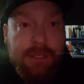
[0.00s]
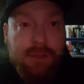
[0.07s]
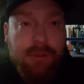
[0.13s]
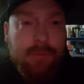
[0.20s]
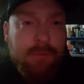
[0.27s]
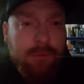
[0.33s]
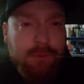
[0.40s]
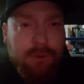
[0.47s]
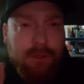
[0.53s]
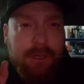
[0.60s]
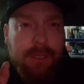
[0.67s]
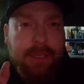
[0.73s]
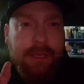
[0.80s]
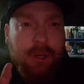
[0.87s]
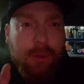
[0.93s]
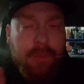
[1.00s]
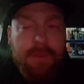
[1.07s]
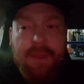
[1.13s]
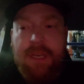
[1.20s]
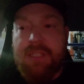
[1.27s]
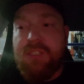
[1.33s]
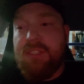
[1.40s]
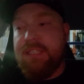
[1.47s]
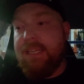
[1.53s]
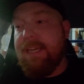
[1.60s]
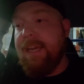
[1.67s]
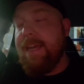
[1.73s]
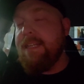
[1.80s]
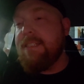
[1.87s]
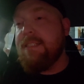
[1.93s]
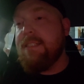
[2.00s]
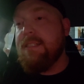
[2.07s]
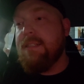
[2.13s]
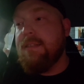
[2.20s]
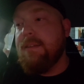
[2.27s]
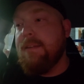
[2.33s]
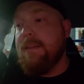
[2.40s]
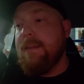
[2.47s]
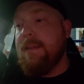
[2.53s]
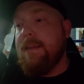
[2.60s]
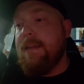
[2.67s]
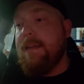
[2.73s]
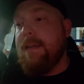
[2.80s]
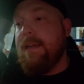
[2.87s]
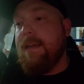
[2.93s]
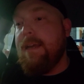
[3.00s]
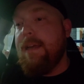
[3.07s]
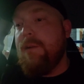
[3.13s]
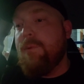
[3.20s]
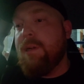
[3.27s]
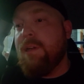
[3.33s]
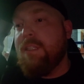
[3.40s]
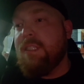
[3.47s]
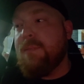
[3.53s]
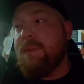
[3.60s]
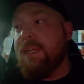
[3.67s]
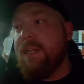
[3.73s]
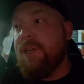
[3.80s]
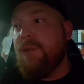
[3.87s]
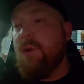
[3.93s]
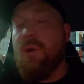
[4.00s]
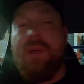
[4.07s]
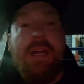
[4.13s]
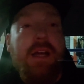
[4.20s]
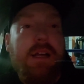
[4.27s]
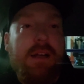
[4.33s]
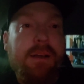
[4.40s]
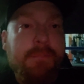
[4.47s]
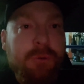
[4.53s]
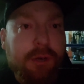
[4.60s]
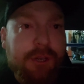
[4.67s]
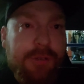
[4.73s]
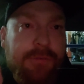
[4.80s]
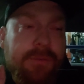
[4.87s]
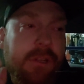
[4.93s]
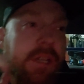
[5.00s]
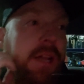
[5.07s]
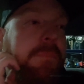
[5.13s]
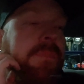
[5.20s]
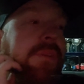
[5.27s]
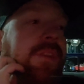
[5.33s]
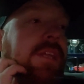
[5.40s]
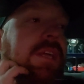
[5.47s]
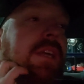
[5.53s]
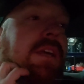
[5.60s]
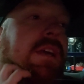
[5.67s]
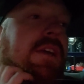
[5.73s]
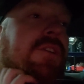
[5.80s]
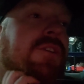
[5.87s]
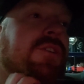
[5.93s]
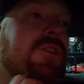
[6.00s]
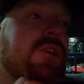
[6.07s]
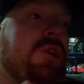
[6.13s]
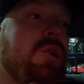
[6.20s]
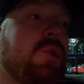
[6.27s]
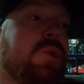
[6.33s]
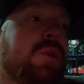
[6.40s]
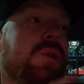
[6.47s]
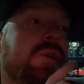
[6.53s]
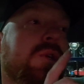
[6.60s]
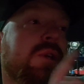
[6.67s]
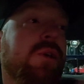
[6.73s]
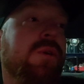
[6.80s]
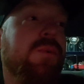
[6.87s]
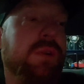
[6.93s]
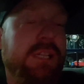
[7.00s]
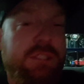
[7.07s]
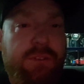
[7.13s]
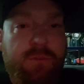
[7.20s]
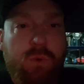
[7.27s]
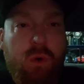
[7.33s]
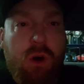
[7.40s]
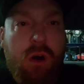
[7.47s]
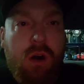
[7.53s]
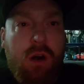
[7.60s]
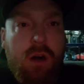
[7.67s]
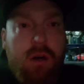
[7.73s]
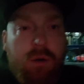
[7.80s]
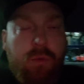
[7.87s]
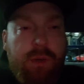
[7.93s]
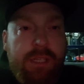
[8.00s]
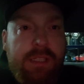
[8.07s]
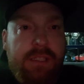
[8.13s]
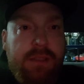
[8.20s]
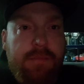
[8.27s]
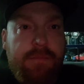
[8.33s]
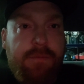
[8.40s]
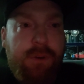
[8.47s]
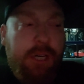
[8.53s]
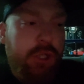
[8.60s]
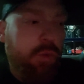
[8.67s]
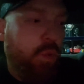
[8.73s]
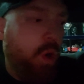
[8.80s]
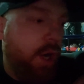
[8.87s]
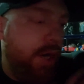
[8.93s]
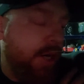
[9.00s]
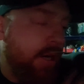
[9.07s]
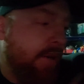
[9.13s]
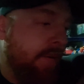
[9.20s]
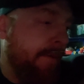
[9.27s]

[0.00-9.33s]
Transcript: So I'm really hoping that's the case. And what else am I gonna do? Oh yeah, I'm going to fill up the intercooler reservoir with some fresh water.